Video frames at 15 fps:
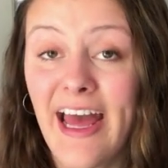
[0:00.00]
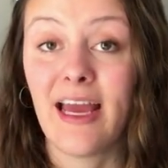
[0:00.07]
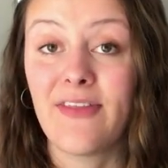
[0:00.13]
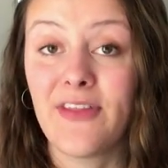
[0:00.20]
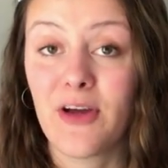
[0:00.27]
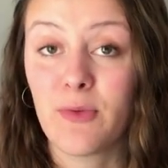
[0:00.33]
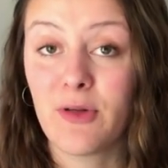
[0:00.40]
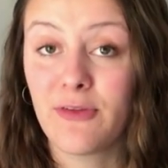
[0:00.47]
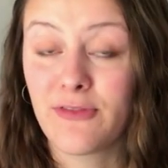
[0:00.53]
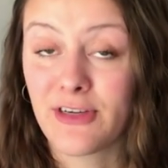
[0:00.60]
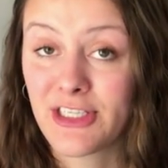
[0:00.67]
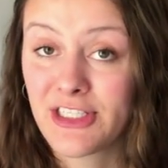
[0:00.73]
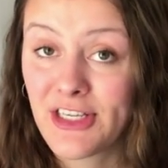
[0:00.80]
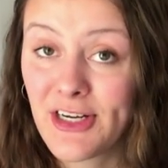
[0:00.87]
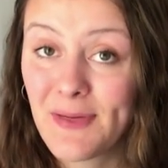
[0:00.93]
and there will
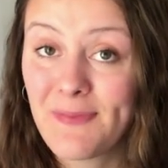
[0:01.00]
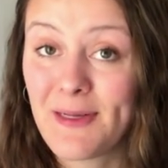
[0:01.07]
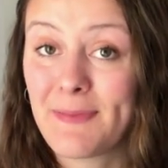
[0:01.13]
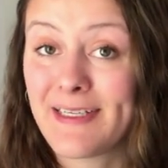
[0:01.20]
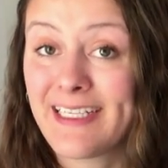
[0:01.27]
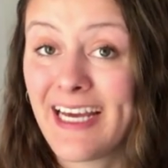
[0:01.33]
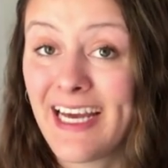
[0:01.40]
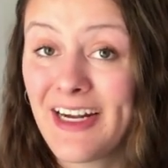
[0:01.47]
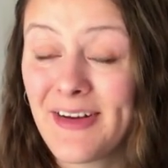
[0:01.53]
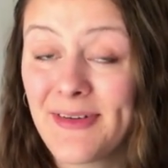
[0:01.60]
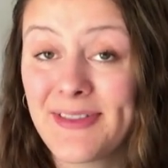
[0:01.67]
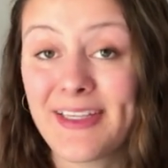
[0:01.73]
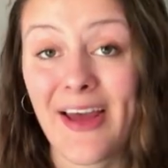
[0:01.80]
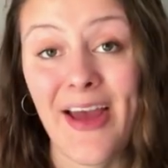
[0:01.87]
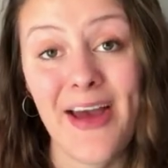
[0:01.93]
for sure be
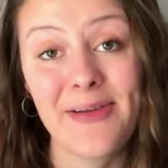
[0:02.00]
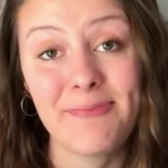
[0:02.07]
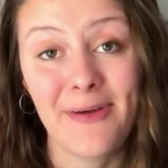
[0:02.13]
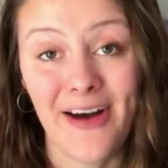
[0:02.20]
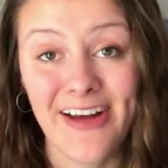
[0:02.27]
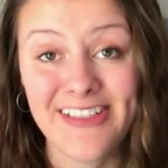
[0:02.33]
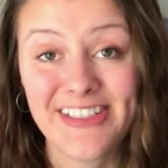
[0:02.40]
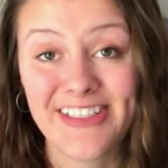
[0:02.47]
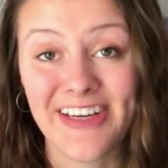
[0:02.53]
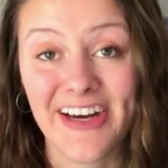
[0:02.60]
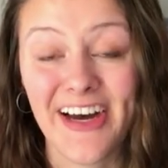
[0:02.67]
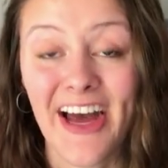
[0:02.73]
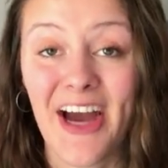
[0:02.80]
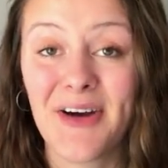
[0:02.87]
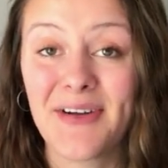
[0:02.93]
potatoes and
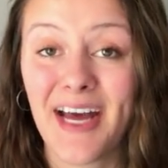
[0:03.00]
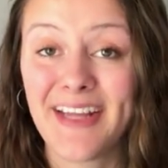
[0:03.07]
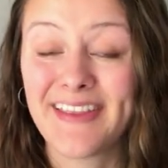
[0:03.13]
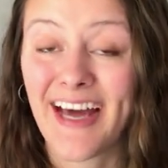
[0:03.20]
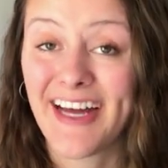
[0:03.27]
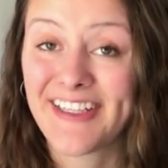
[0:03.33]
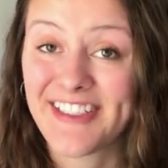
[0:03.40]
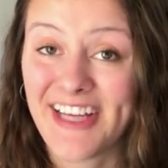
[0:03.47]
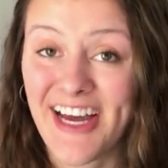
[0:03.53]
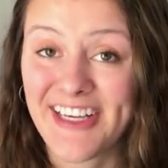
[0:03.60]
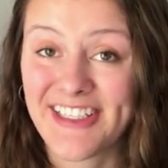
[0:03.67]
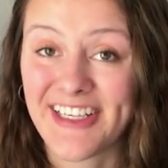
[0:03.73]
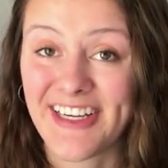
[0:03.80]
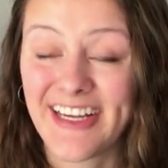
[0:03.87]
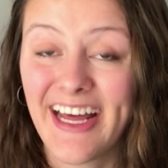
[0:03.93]
pasta out at that
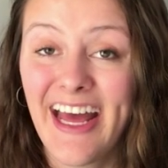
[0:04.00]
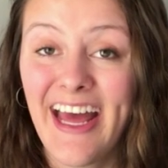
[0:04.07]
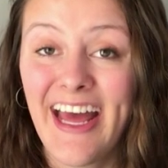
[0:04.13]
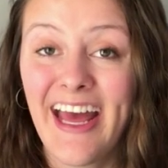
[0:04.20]
section.